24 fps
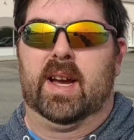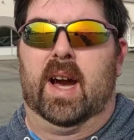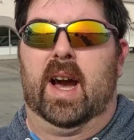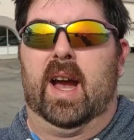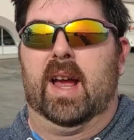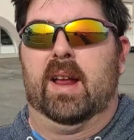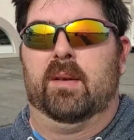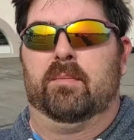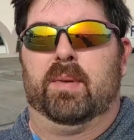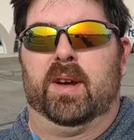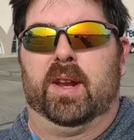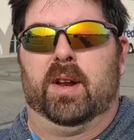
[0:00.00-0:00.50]

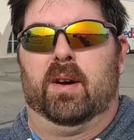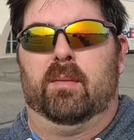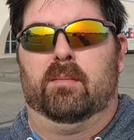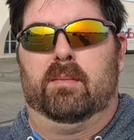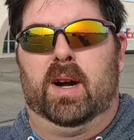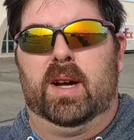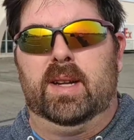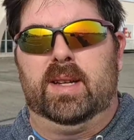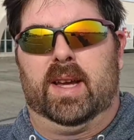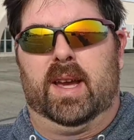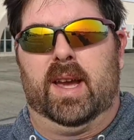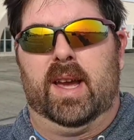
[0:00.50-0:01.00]
diet, but on
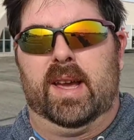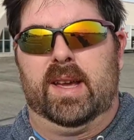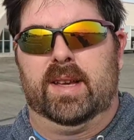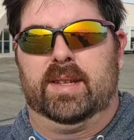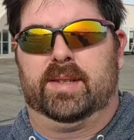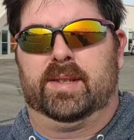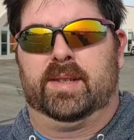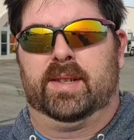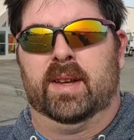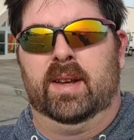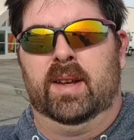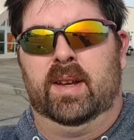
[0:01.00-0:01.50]

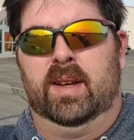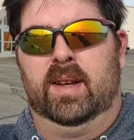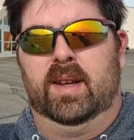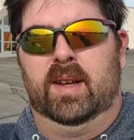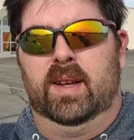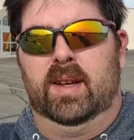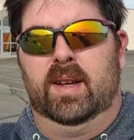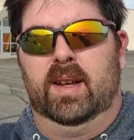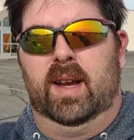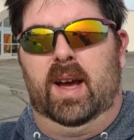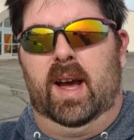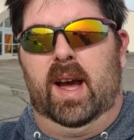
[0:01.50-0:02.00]
Mondays,
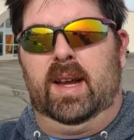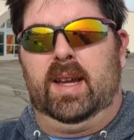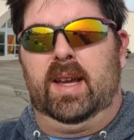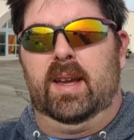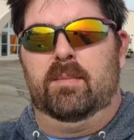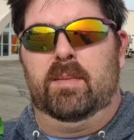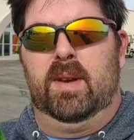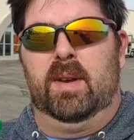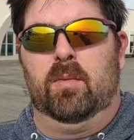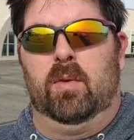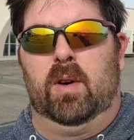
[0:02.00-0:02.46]
I give me